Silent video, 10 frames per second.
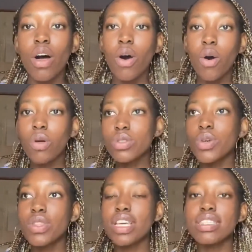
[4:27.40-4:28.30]
Also,
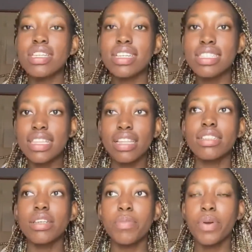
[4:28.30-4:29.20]
there's an
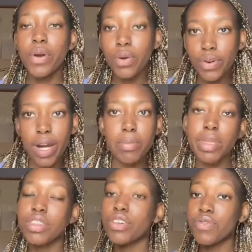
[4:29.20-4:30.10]
extended program that
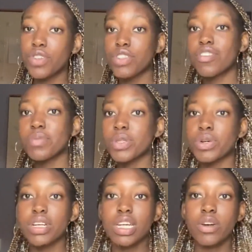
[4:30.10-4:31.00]
the University of
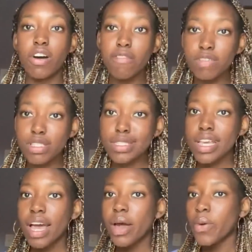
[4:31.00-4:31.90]
Pretoria offers,
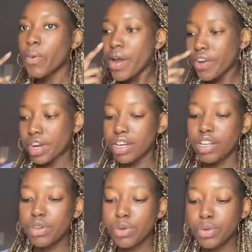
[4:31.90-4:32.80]
wherein
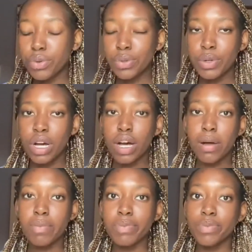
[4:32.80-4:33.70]
you
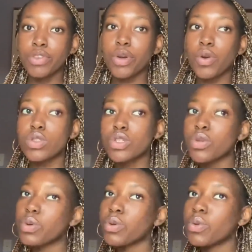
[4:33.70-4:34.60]
go
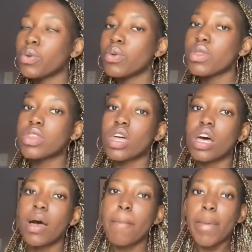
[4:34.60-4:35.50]
to
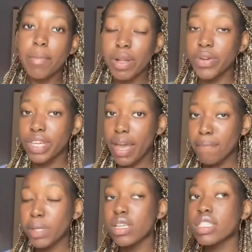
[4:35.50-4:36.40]
the Mamelodi
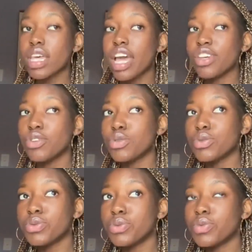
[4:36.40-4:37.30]
campus and you
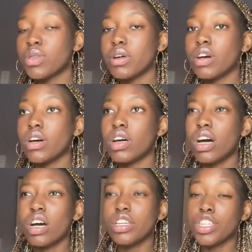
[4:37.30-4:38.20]
do the
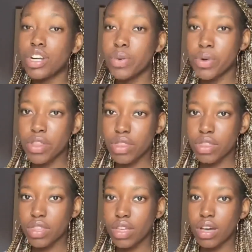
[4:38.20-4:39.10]
year worth
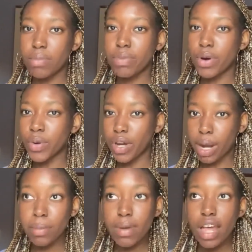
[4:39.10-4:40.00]
program.